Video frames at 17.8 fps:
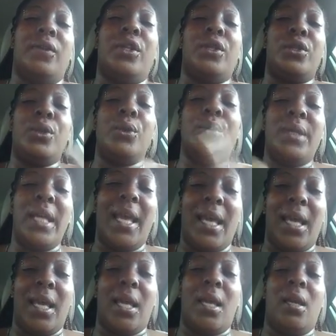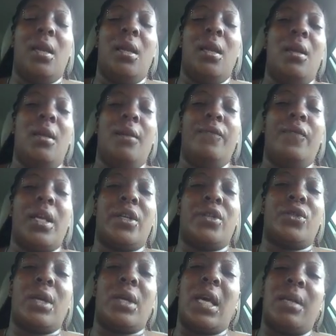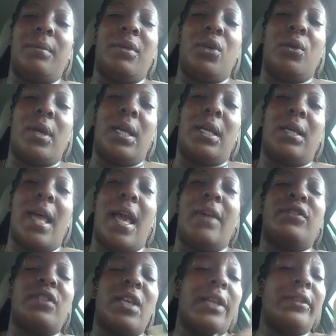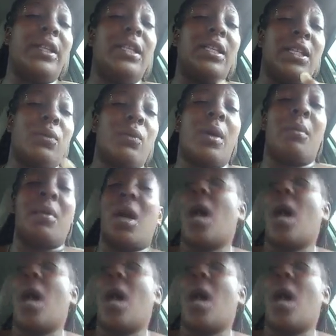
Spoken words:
The two dead that are trying to be granted life. So I think that's what I'm going to